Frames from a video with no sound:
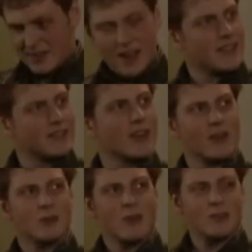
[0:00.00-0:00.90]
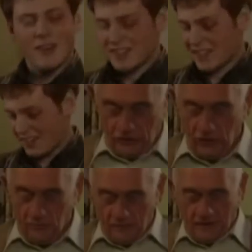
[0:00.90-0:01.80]
No, you've got it all wrong, Glenda. Well, she
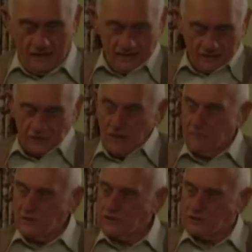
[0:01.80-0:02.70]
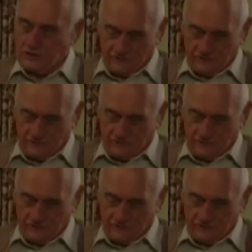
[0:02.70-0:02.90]
helped me pick out the jumper, didn't she?